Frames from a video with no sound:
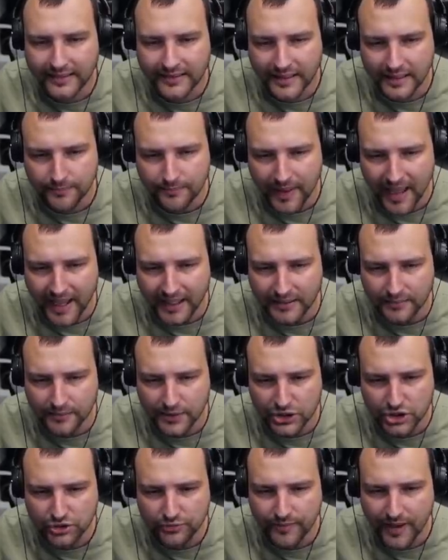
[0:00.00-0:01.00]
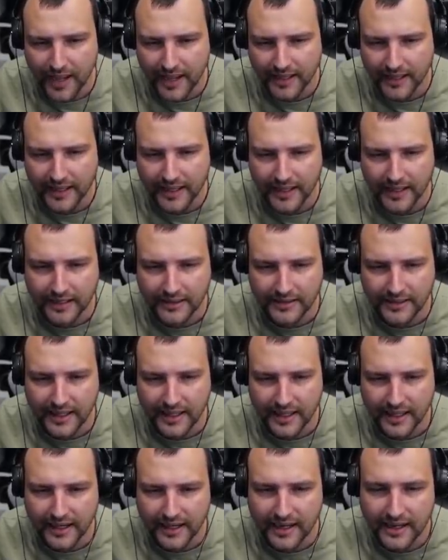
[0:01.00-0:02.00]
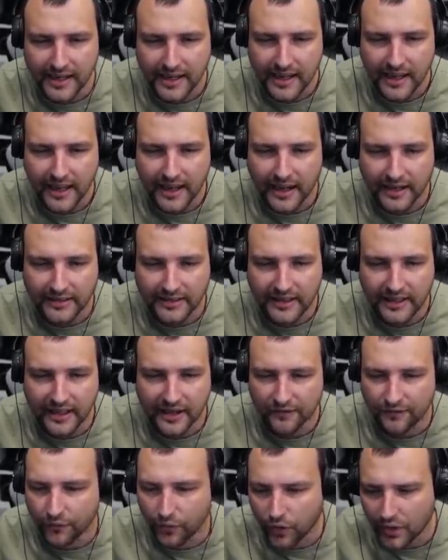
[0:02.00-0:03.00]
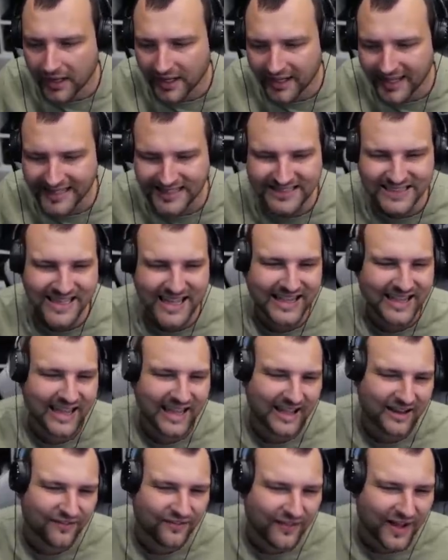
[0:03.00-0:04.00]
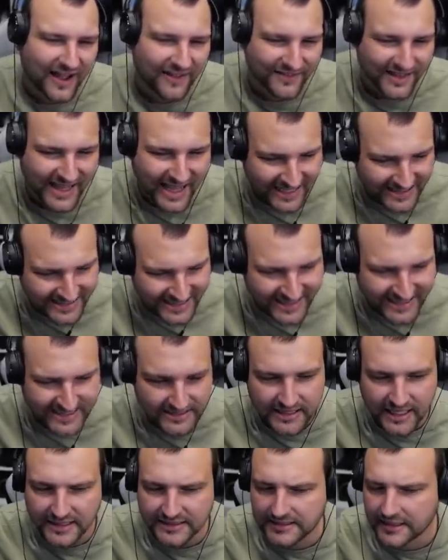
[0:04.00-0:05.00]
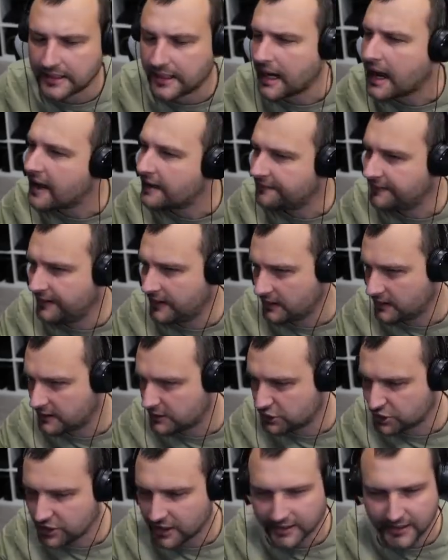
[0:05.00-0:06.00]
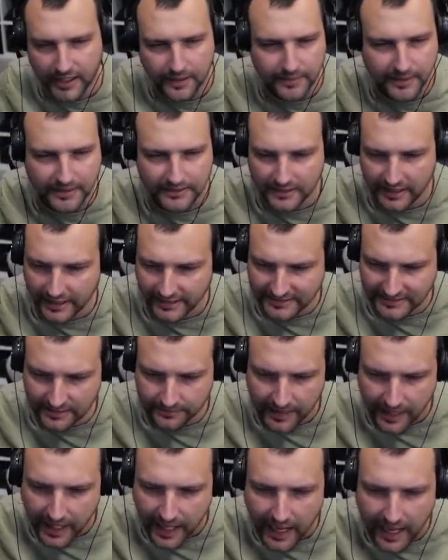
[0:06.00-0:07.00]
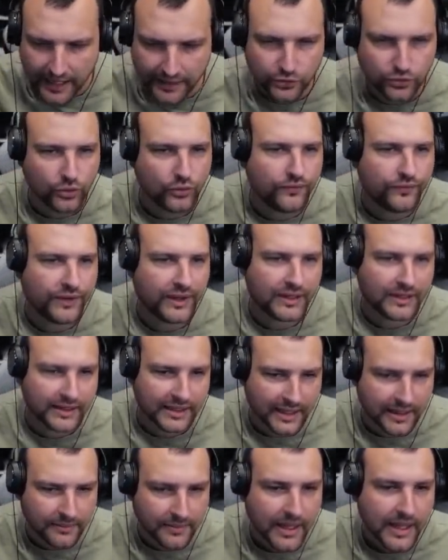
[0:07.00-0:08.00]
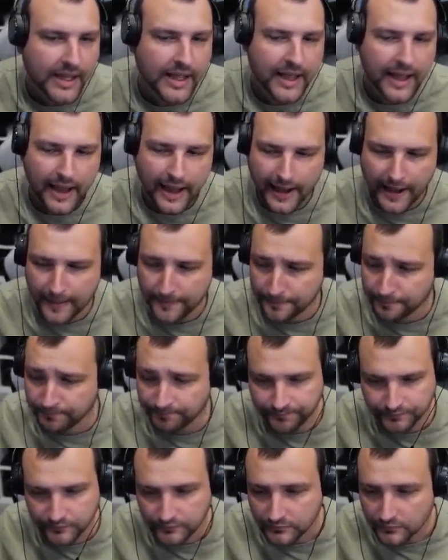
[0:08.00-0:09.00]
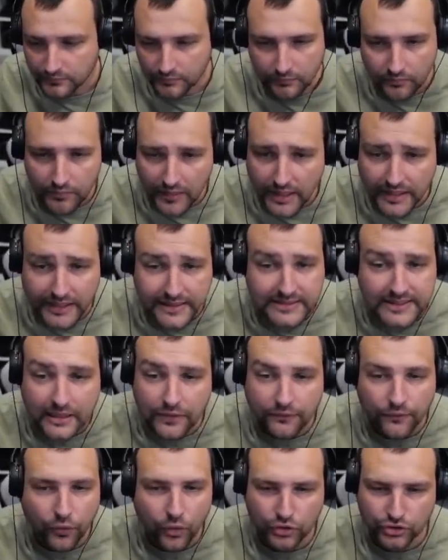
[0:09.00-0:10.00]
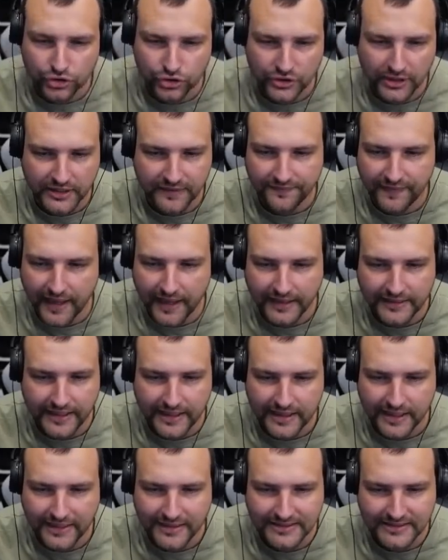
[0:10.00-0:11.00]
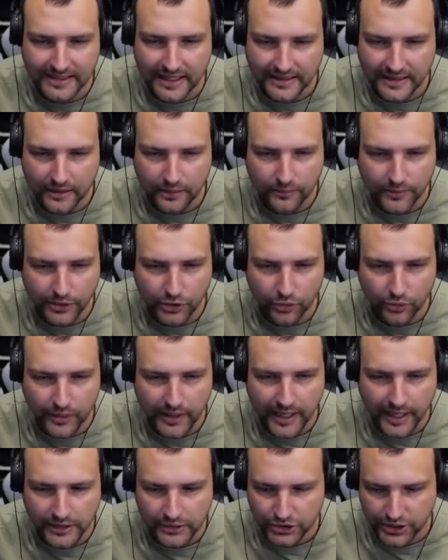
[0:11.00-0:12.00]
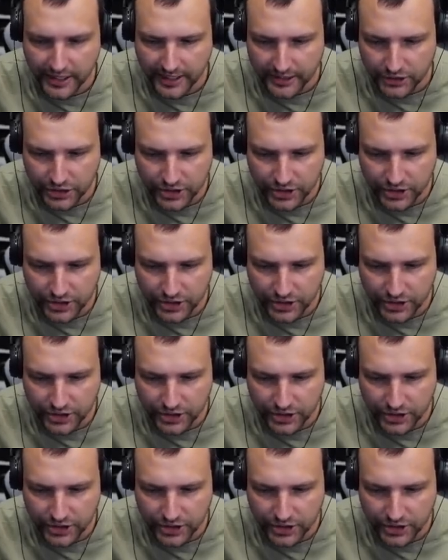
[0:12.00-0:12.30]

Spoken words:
it. Bad matchmaking. Tier 4 against the tier 5. That's disgusting. I feel this gentleman. Trust me, I do feel him. It is unfortunate fate, and there is nothing what you can change